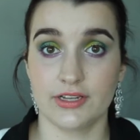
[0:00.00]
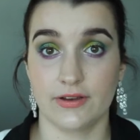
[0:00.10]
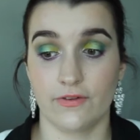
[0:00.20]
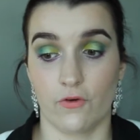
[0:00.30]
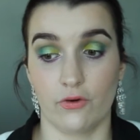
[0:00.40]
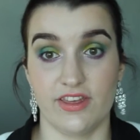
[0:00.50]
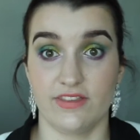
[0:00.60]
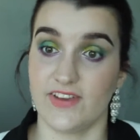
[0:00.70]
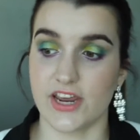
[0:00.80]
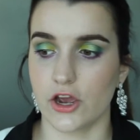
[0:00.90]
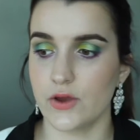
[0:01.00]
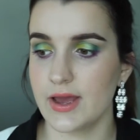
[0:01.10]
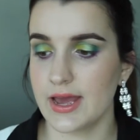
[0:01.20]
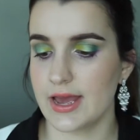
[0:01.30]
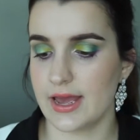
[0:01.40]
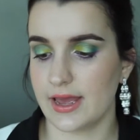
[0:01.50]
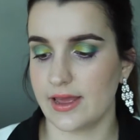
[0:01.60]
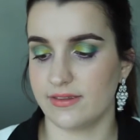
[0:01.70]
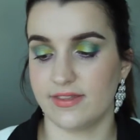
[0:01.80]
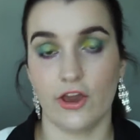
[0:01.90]
for this video
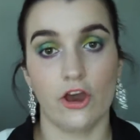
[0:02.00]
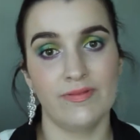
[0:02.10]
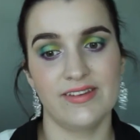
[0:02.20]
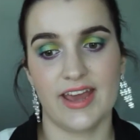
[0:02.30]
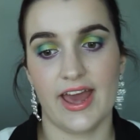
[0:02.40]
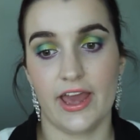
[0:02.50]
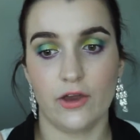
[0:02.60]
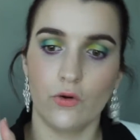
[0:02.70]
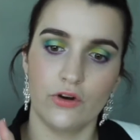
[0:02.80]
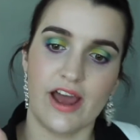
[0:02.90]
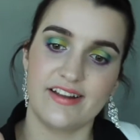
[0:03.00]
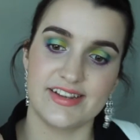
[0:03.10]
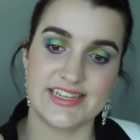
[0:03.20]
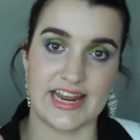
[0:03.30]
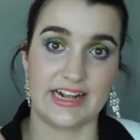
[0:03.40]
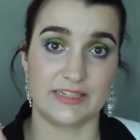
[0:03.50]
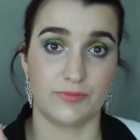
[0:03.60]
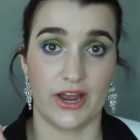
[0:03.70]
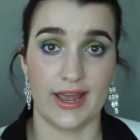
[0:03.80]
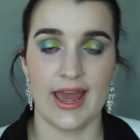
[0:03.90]
is the Urban Decay All Nighter Setting
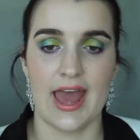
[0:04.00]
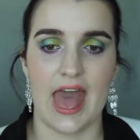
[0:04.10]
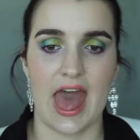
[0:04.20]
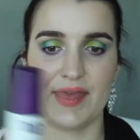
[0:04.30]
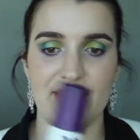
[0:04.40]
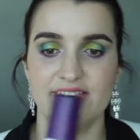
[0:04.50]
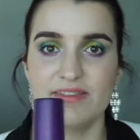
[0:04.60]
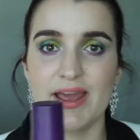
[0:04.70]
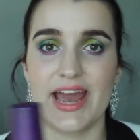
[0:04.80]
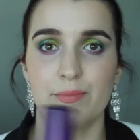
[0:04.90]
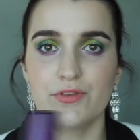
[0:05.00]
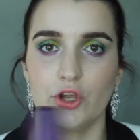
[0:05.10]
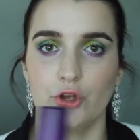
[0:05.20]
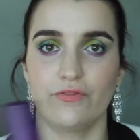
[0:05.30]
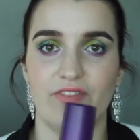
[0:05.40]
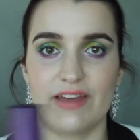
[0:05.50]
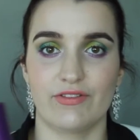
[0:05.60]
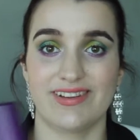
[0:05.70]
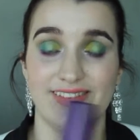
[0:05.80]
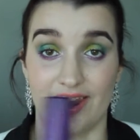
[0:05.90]
Spray, and this is my absolute
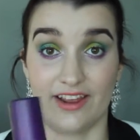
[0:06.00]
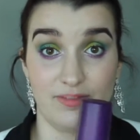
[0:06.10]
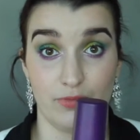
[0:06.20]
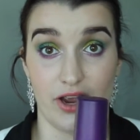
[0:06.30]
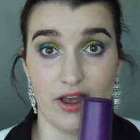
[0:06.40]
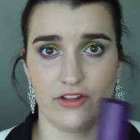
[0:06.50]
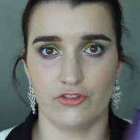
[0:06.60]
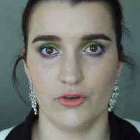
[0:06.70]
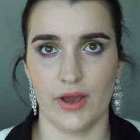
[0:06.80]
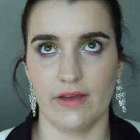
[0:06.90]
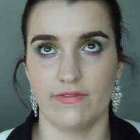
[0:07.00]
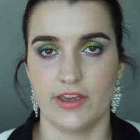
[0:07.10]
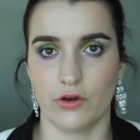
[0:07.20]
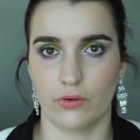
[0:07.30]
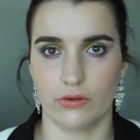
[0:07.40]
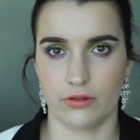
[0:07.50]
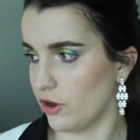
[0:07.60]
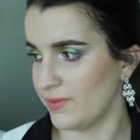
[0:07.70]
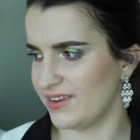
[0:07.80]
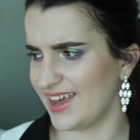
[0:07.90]
favourite setting spray. I do have the
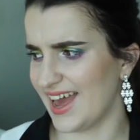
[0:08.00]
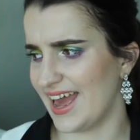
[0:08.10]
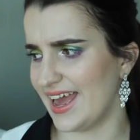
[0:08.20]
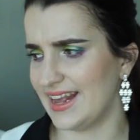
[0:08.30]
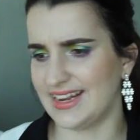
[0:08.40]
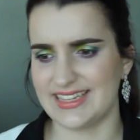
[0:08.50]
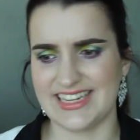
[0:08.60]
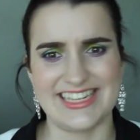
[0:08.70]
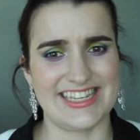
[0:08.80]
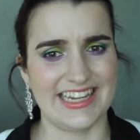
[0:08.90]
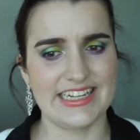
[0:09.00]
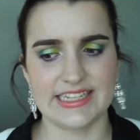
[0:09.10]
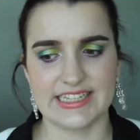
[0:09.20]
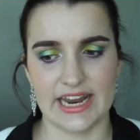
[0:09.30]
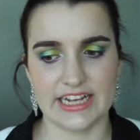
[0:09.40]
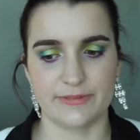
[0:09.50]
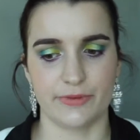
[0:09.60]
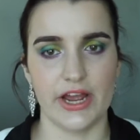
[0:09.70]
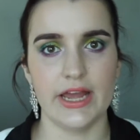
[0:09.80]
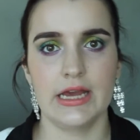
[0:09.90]
Urban Decay De-Slick Setting
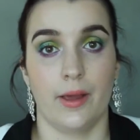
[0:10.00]
Spray,